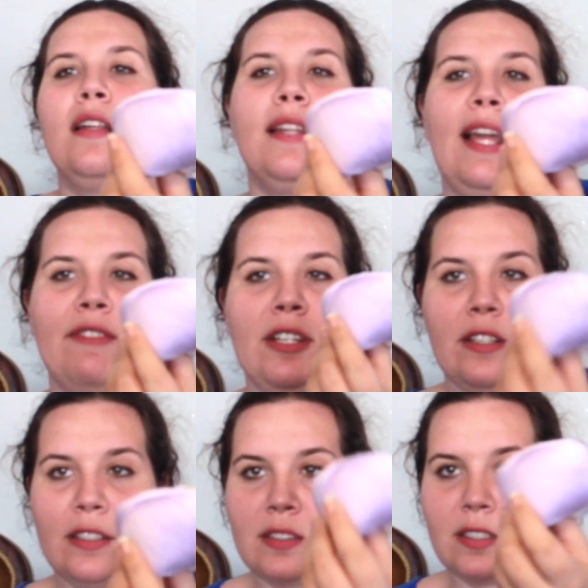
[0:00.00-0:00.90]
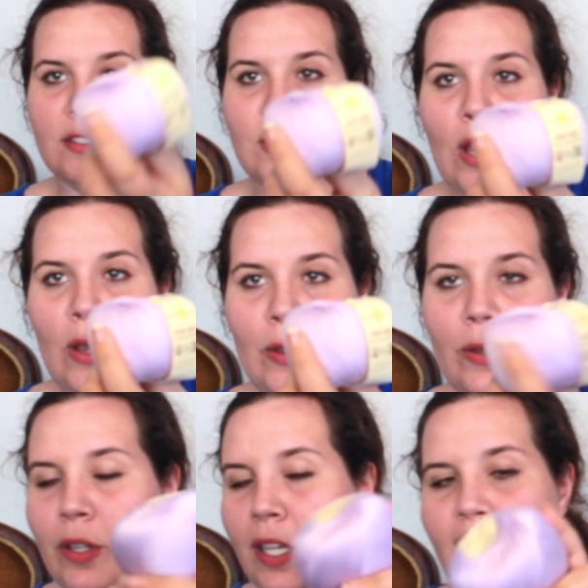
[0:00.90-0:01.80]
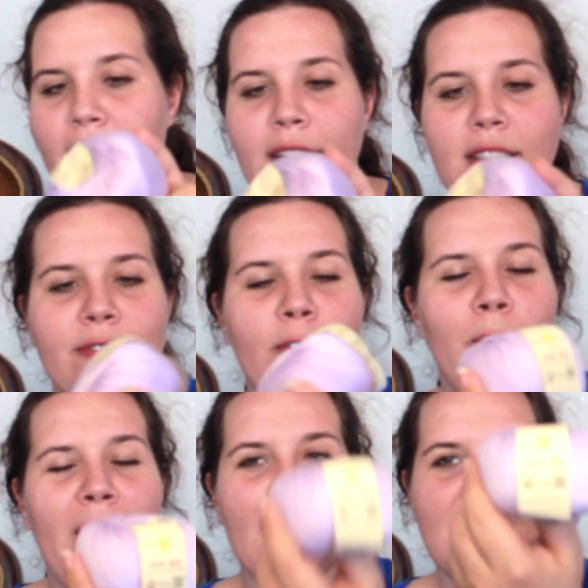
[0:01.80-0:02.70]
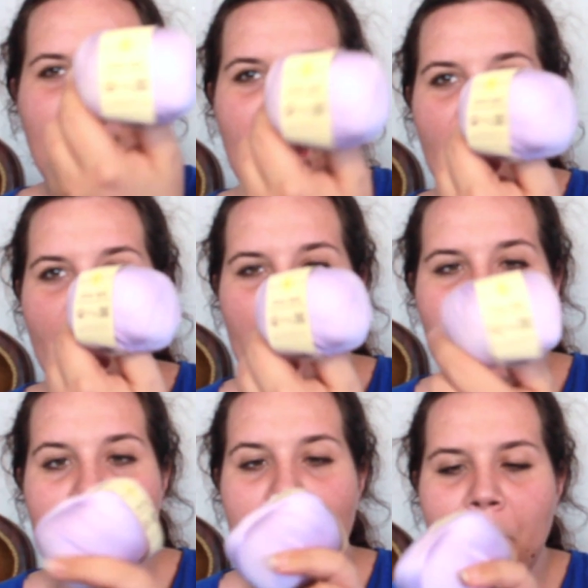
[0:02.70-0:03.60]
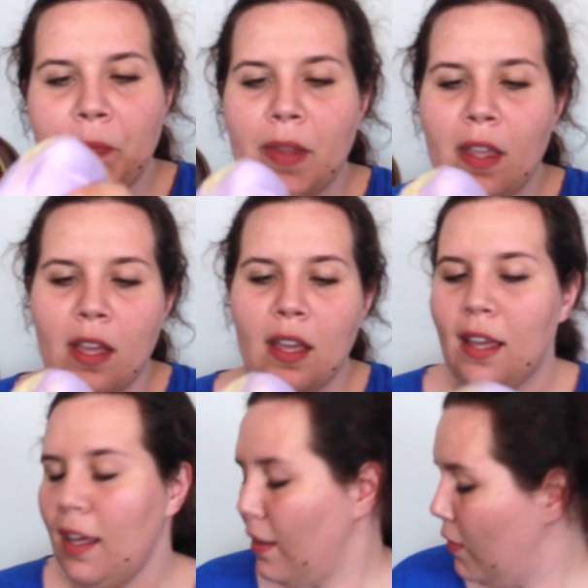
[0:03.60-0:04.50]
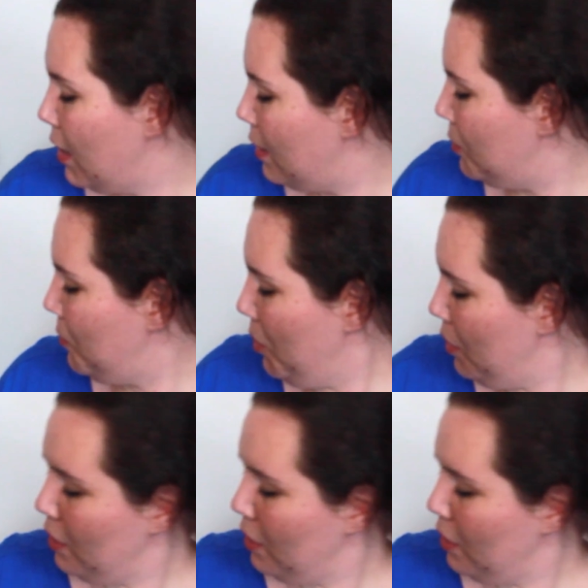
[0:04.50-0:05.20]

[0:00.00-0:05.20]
The lavender looks on its own. It's 4-ply Sienna Rowan, and then